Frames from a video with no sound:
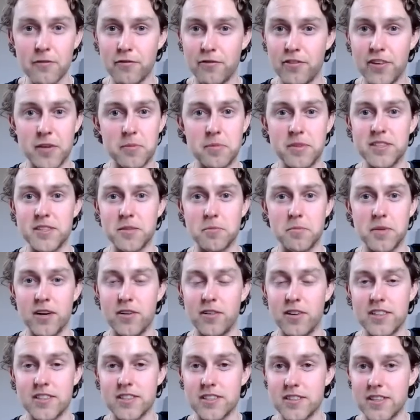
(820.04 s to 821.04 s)
vitamins and
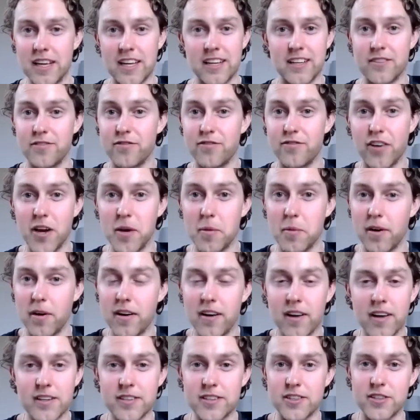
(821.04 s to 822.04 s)
minerals and
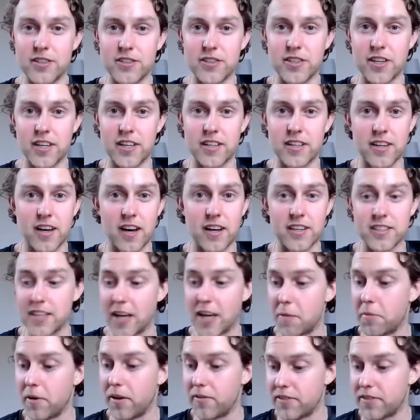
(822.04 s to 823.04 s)
fiber to your diet on
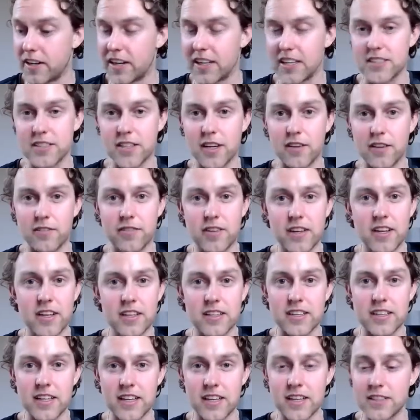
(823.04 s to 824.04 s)
top of the likes of
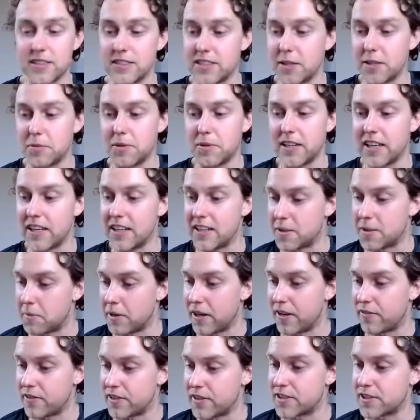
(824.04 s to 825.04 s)
the CBD and the
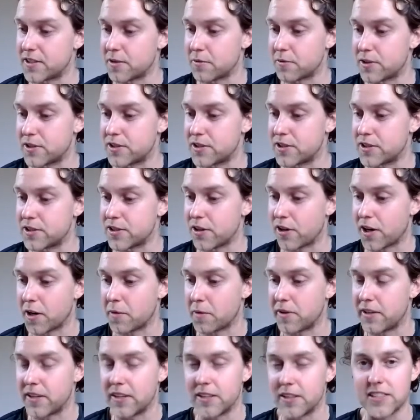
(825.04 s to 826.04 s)
benefits that we're talking
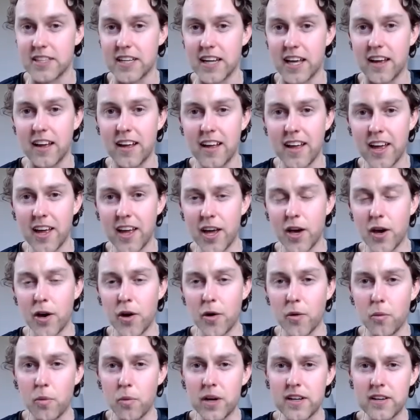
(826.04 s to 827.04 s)
about here today.
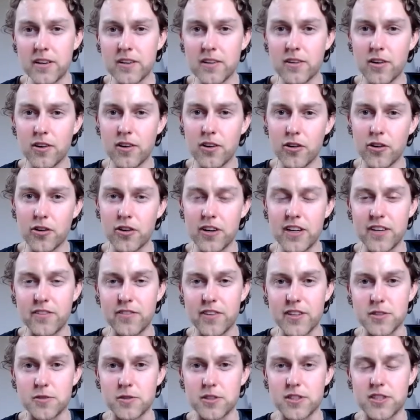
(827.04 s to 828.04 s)
With other
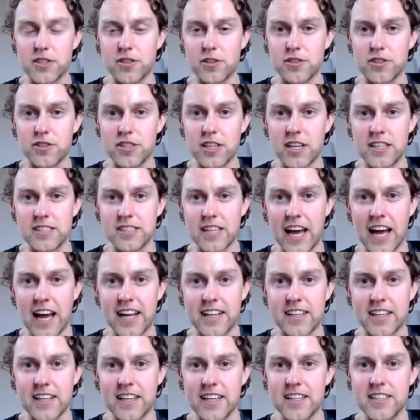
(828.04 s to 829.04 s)
individuals such as
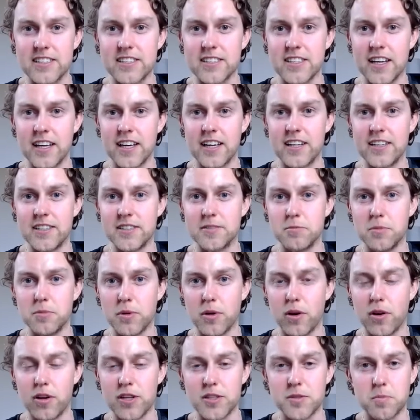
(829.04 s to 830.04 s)
athletes, and we'll
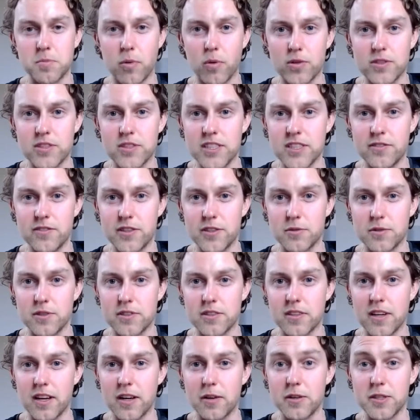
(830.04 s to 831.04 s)
call it sports individuals,
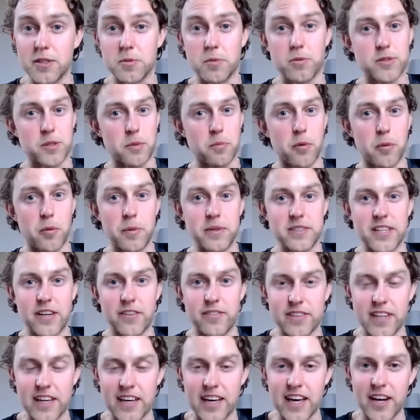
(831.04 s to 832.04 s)
I suppose I put myself
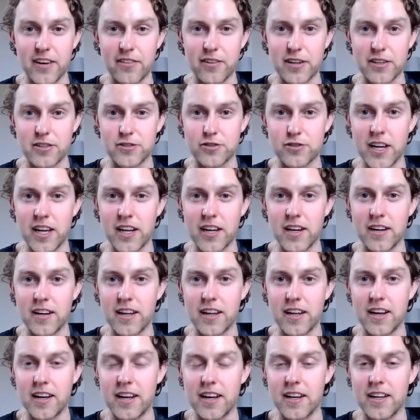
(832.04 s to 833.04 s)
in that category, training
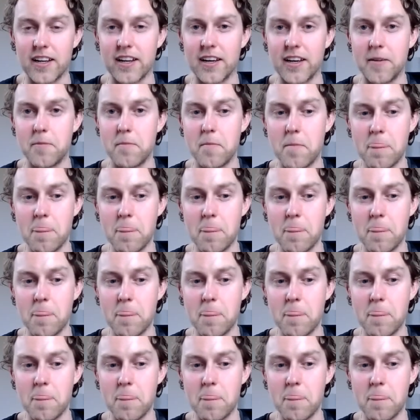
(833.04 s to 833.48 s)
at